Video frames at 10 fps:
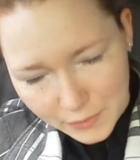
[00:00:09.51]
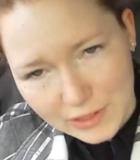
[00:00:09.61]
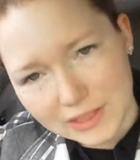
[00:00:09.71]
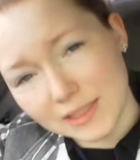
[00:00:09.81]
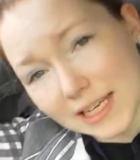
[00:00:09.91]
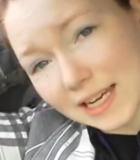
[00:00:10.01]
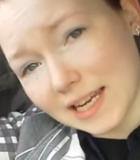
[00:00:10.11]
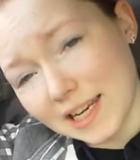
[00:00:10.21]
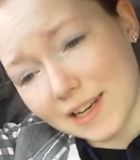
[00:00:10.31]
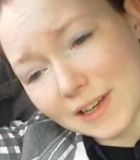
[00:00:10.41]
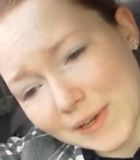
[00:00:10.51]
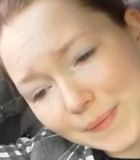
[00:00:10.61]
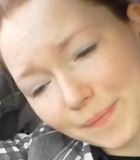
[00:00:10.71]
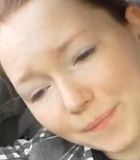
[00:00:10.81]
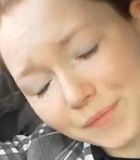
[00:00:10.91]
almost 10.
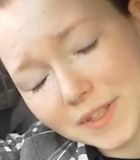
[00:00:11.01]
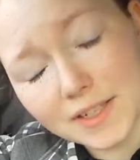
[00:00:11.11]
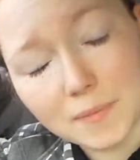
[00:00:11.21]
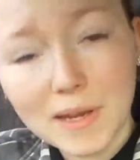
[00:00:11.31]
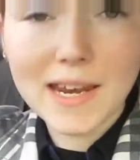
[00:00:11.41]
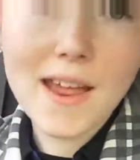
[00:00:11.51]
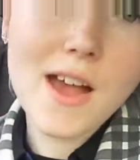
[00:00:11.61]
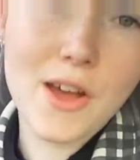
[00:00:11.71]
It's my day